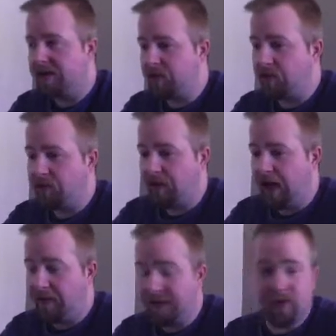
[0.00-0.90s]
So
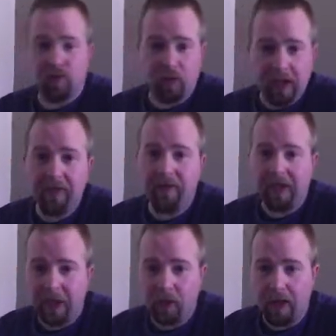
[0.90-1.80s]
this is
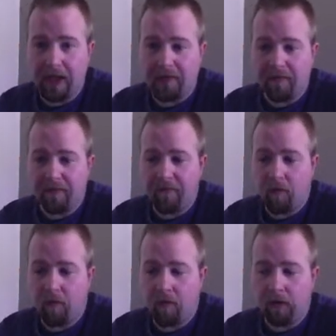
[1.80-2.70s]
really great
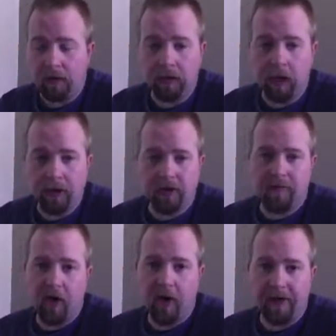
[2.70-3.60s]
for launching
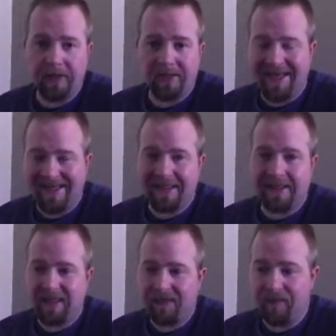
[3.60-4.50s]
products, testing
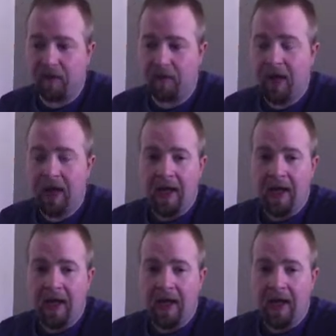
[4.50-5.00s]
stuff out.